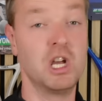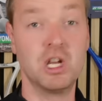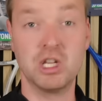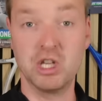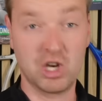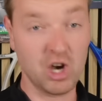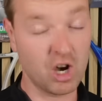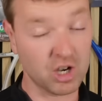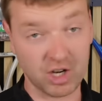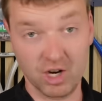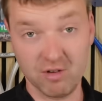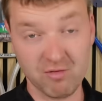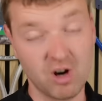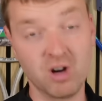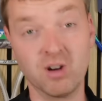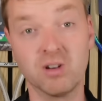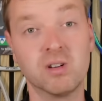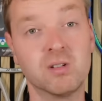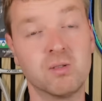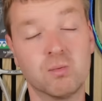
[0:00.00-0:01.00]
You can't go
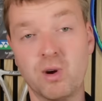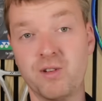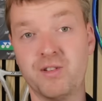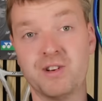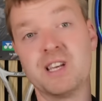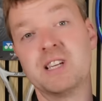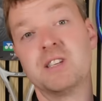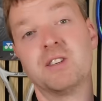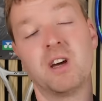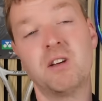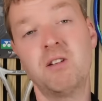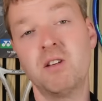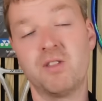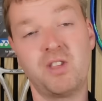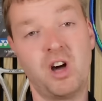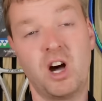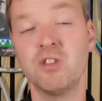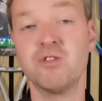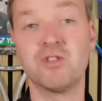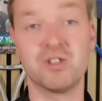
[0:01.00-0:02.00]
wrong with an E-Zone.
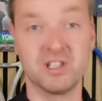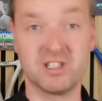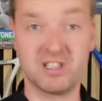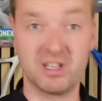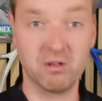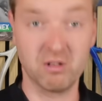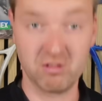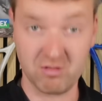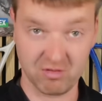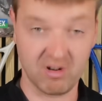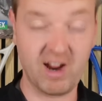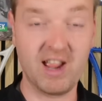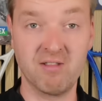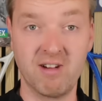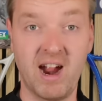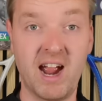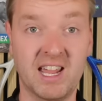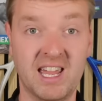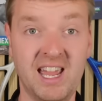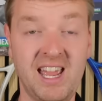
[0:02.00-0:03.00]
The 100 is still a great
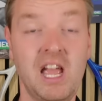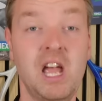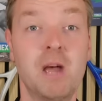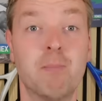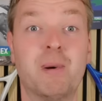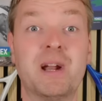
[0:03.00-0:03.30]
racket,